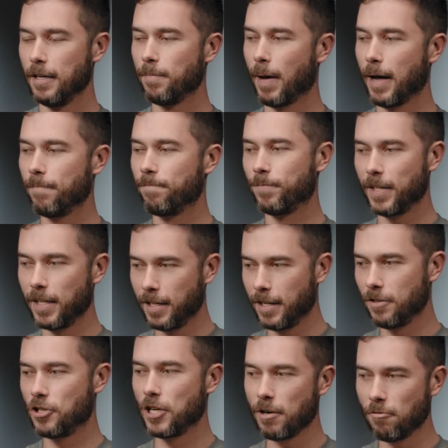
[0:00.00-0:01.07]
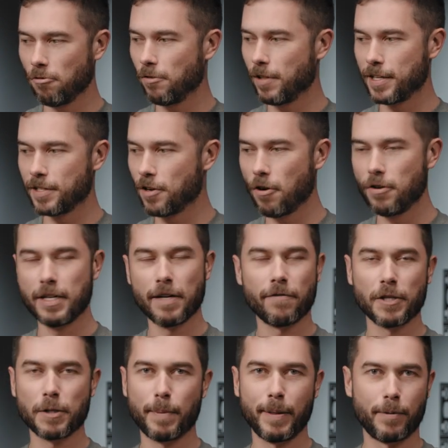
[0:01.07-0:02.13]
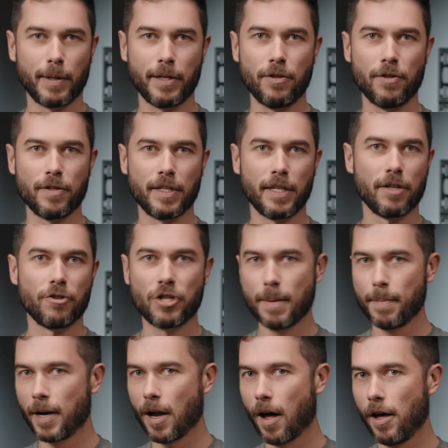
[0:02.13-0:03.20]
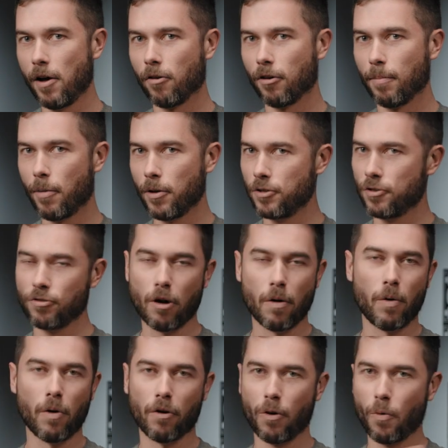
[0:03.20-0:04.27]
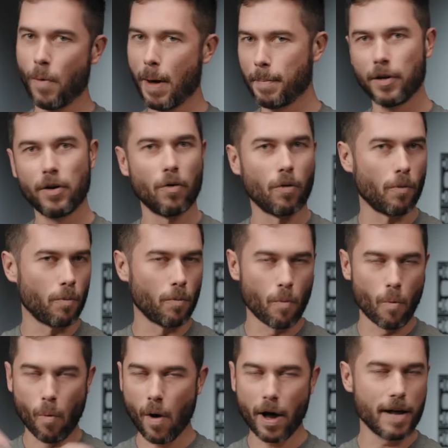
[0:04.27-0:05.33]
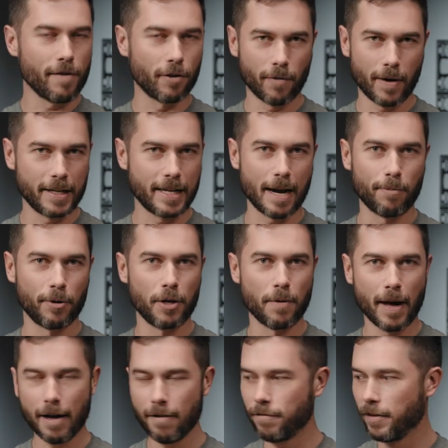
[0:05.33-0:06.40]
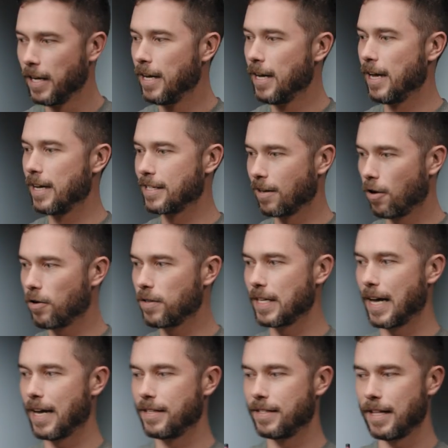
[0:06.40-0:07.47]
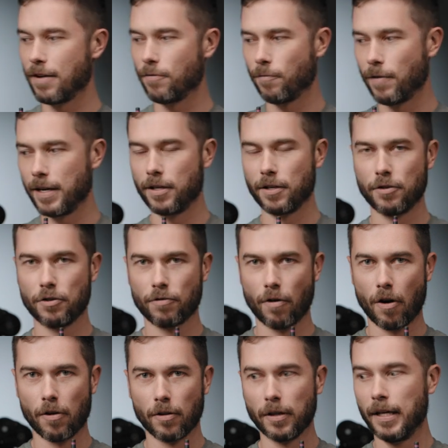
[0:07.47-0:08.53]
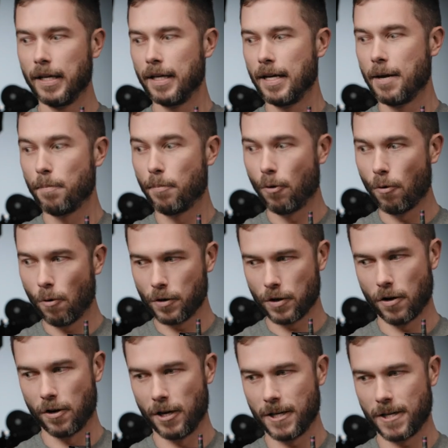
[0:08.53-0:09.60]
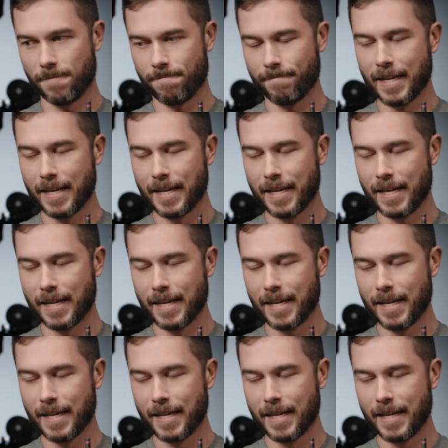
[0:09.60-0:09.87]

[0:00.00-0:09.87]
But in general, there's no difference between using a Gemini or a Monstro or a Weapon or whatever RED camera you have, as long as it has that RED control port on it.